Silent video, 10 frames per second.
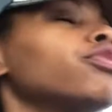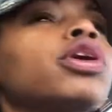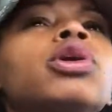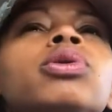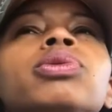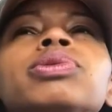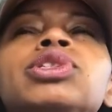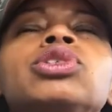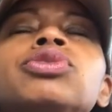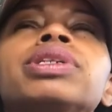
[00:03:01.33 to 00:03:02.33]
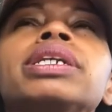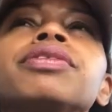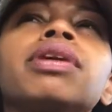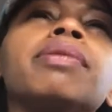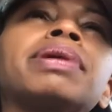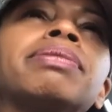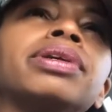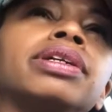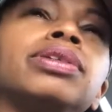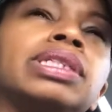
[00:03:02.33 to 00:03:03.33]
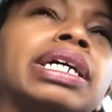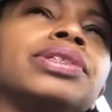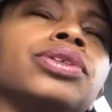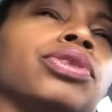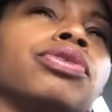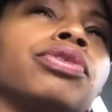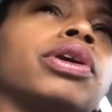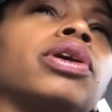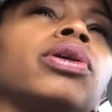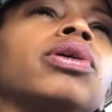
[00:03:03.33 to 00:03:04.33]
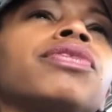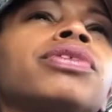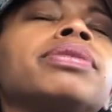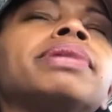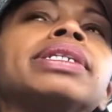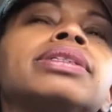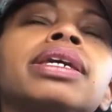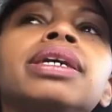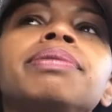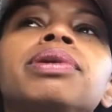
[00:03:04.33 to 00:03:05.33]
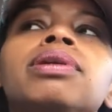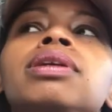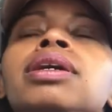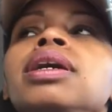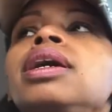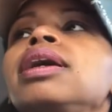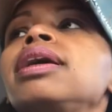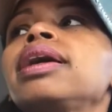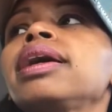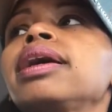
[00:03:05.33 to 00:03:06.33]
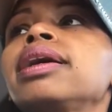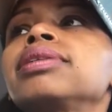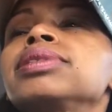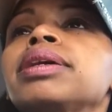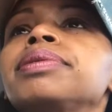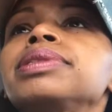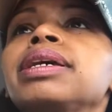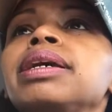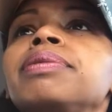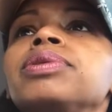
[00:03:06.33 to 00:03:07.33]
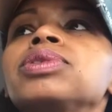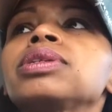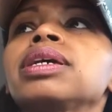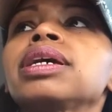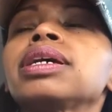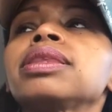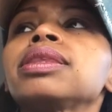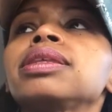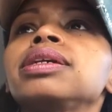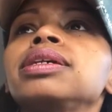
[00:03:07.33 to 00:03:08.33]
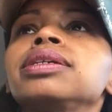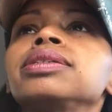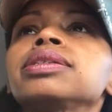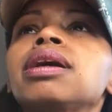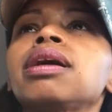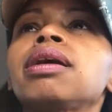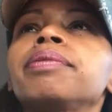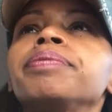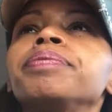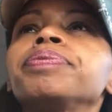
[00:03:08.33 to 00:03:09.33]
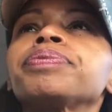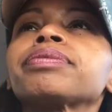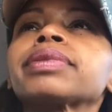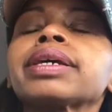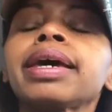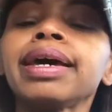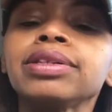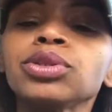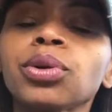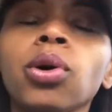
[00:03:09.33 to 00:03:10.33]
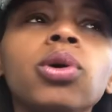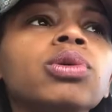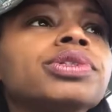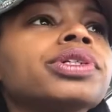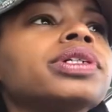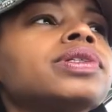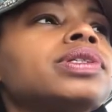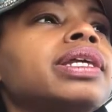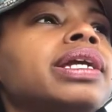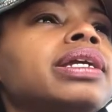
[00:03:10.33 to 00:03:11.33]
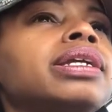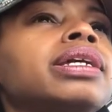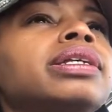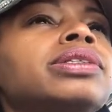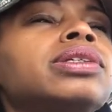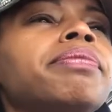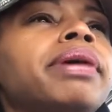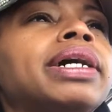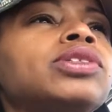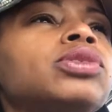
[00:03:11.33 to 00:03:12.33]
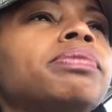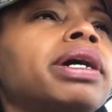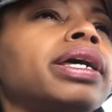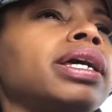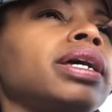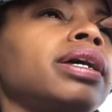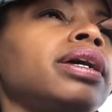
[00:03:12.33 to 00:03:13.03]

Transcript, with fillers: throw, which is really a rug, but I'm going to use it as a throw for my table. And I was able to get these candle holders that I needed to match my